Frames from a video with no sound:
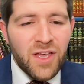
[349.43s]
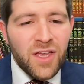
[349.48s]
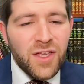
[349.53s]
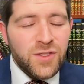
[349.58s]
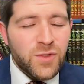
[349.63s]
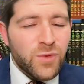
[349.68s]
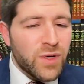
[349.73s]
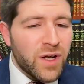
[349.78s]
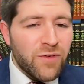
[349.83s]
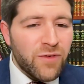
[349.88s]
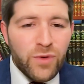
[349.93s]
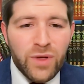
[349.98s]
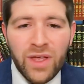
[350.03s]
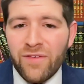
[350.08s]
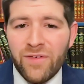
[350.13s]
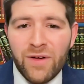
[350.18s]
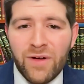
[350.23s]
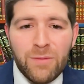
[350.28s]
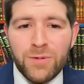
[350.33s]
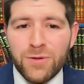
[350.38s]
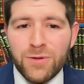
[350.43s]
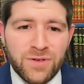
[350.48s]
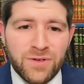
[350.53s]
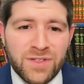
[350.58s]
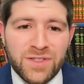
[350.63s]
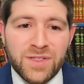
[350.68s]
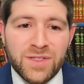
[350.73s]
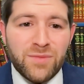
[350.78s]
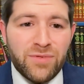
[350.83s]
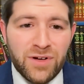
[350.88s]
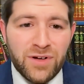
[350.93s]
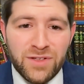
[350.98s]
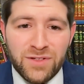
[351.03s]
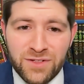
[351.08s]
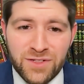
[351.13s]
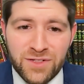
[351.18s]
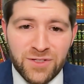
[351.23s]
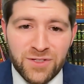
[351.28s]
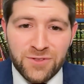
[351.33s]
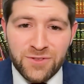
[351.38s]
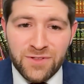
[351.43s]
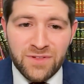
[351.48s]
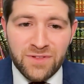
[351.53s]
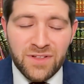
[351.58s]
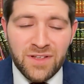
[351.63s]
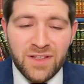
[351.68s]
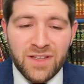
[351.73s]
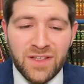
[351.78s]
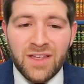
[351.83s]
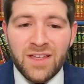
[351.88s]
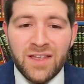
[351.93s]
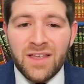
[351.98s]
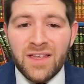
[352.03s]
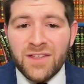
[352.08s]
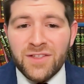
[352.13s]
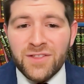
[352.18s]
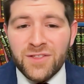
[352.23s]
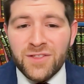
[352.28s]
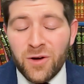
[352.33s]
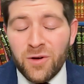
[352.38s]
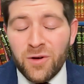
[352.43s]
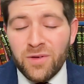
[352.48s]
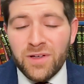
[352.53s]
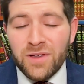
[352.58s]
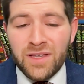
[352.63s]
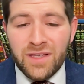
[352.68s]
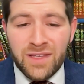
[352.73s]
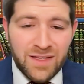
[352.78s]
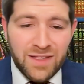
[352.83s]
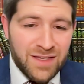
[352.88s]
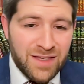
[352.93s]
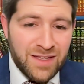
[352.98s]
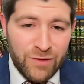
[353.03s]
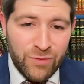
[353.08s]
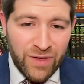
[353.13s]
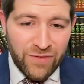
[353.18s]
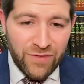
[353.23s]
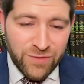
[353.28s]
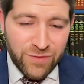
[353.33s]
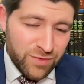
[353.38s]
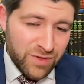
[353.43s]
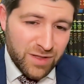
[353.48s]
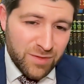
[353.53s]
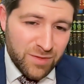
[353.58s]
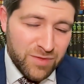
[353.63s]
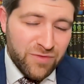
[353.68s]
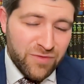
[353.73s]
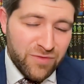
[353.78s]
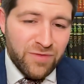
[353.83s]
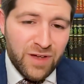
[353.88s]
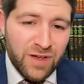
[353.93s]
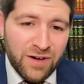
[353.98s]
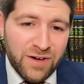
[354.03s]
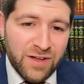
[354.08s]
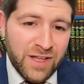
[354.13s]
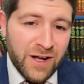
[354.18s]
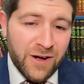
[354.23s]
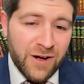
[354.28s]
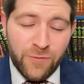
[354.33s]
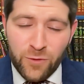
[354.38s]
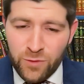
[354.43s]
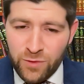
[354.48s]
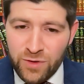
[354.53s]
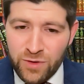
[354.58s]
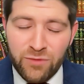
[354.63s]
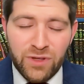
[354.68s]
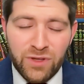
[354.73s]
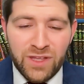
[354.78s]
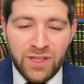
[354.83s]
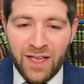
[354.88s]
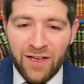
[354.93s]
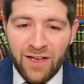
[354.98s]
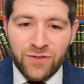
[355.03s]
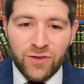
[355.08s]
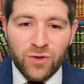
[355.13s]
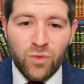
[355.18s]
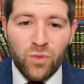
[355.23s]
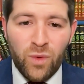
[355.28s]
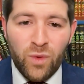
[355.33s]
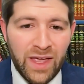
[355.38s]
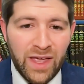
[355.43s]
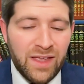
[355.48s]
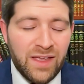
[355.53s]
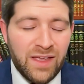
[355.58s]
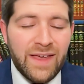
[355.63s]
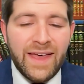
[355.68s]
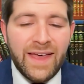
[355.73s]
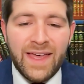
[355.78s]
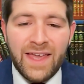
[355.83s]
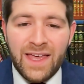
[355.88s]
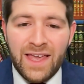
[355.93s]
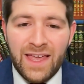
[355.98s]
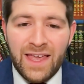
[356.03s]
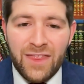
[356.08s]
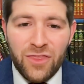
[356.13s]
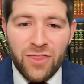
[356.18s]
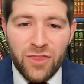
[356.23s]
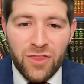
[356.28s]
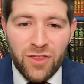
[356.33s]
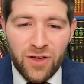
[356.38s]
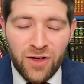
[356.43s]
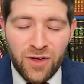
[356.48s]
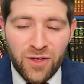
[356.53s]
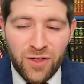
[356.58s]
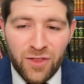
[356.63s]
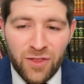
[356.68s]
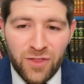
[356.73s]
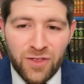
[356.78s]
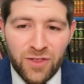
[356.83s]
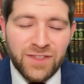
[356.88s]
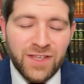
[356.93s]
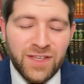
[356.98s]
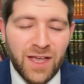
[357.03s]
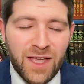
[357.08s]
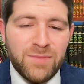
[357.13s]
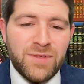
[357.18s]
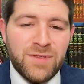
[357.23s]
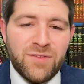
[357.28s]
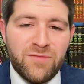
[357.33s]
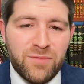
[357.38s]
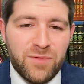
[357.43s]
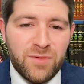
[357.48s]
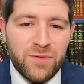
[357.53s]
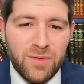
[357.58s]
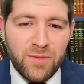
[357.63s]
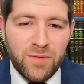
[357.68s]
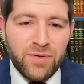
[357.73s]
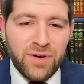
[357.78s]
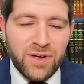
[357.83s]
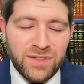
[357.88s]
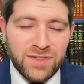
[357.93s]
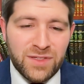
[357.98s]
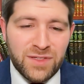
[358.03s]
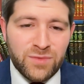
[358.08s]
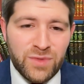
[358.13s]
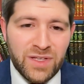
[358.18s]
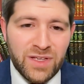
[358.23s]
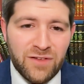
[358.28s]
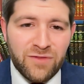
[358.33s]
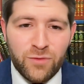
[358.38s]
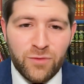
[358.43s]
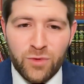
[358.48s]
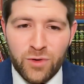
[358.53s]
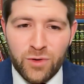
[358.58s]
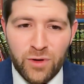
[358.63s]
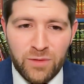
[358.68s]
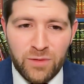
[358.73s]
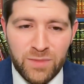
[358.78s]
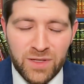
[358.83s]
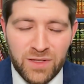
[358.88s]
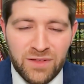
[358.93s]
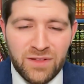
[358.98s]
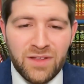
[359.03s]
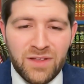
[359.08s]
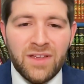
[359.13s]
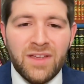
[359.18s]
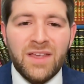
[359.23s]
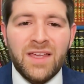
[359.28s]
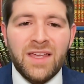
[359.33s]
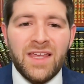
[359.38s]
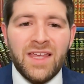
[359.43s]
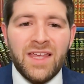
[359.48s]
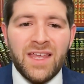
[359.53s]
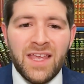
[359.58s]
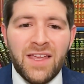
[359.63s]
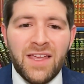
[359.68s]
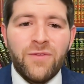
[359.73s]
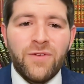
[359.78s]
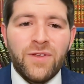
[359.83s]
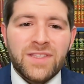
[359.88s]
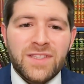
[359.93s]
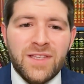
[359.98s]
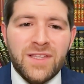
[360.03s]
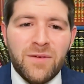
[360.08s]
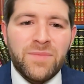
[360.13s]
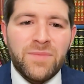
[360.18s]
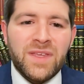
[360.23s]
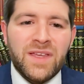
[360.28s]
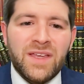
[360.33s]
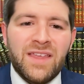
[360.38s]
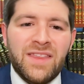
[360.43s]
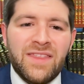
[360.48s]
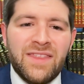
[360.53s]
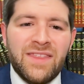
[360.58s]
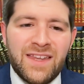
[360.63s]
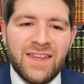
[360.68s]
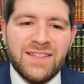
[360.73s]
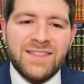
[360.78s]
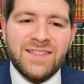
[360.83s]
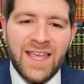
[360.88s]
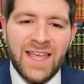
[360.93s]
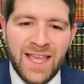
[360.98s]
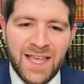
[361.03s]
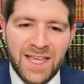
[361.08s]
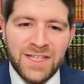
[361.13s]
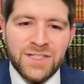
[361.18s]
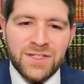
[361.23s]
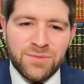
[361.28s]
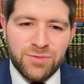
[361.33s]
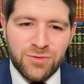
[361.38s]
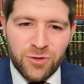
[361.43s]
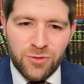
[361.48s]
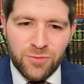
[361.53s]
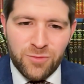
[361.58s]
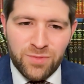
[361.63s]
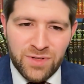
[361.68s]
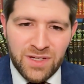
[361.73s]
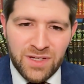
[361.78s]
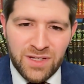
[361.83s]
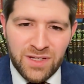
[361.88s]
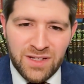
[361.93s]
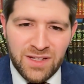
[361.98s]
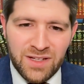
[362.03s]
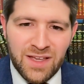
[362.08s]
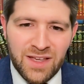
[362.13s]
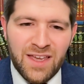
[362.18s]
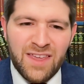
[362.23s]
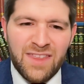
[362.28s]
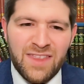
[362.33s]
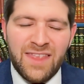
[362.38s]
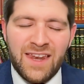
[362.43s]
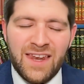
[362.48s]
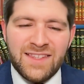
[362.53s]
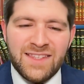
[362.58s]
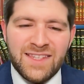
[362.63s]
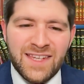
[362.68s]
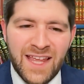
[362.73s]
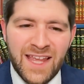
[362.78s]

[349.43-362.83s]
So whenever we have opportunities to praise our children, so we have to really be very careful. We really have to weigh the types of praises we give. What do I mean? If it's something that is age appropriate, that it's an